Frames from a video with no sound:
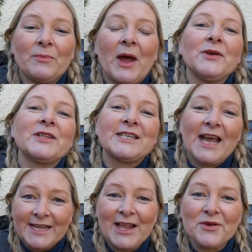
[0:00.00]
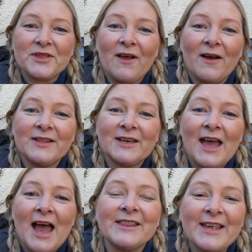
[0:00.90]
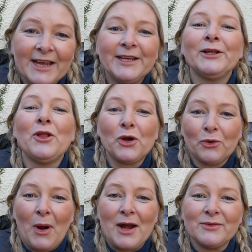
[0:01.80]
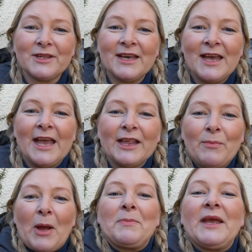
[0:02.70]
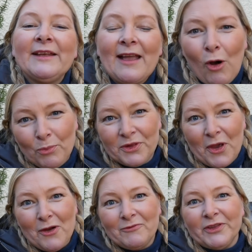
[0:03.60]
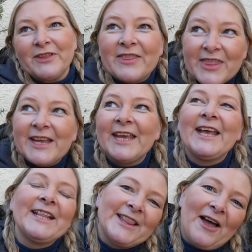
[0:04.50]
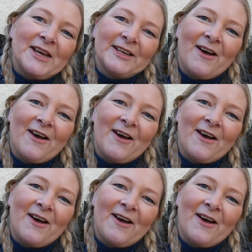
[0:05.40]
about getting outside and taking a look around. It's about being observant, thinking like an